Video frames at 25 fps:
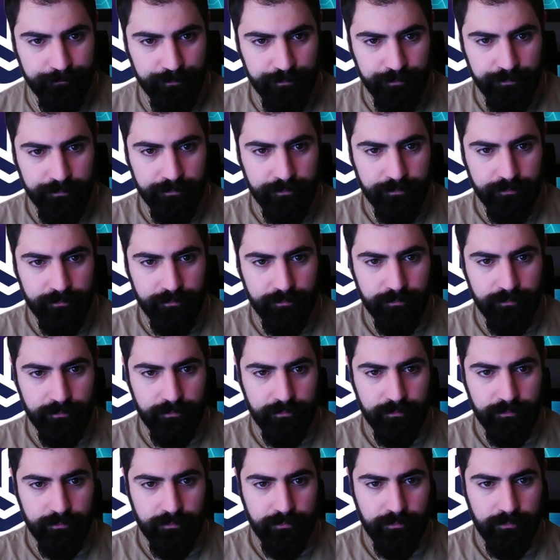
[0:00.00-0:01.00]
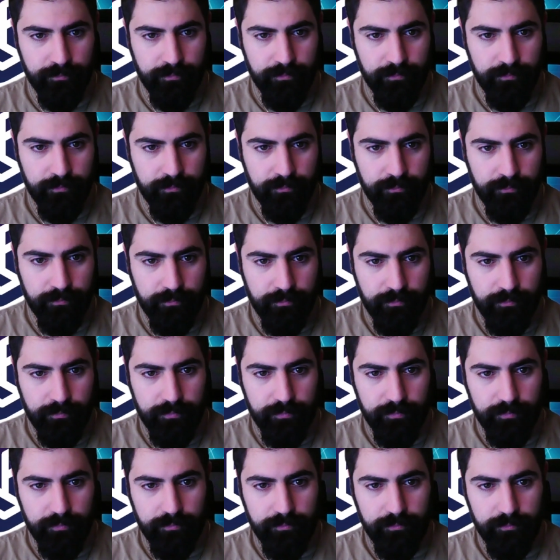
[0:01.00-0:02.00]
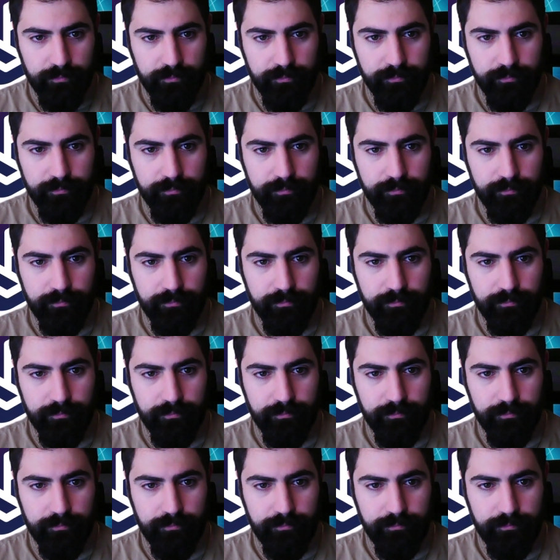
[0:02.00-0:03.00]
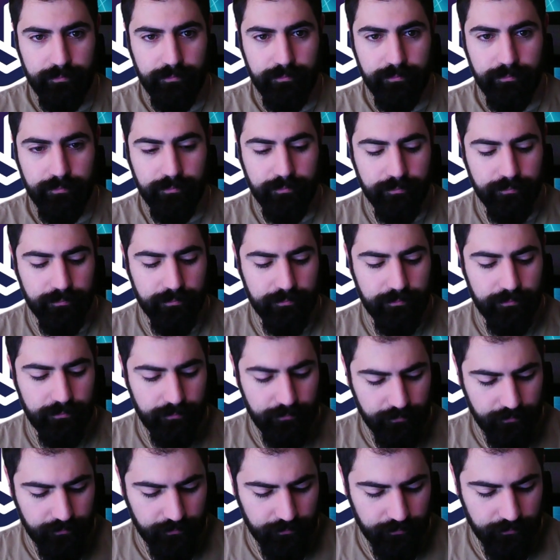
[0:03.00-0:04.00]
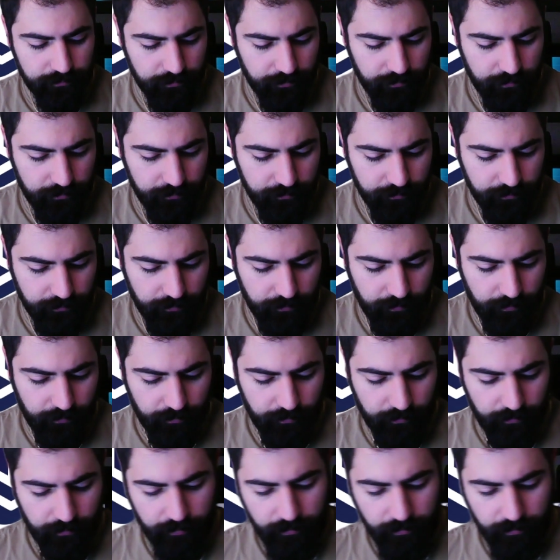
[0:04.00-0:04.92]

[no speech]